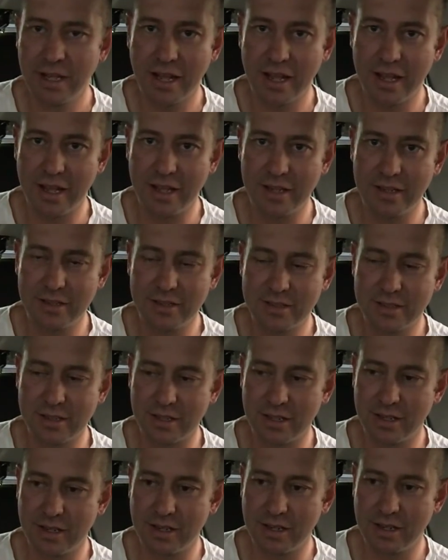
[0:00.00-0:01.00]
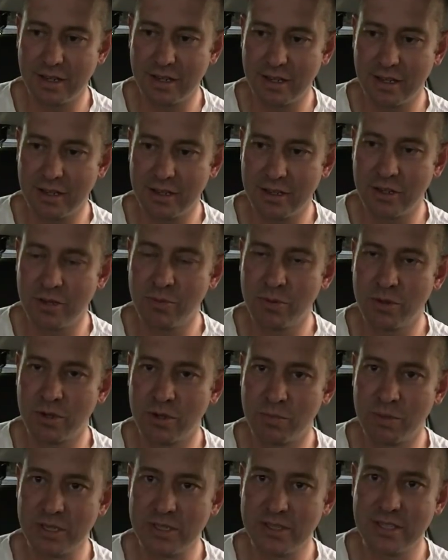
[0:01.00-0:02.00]
and I don't want to
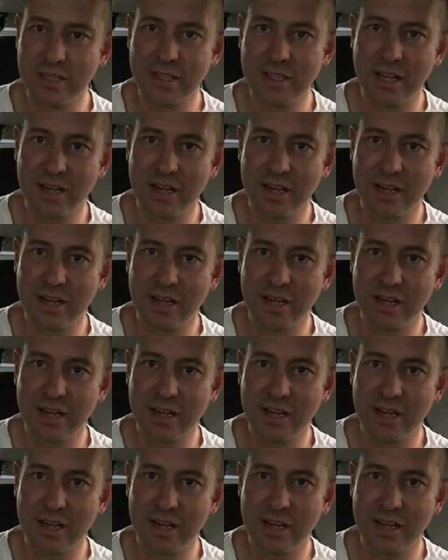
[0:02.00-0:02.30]
be seen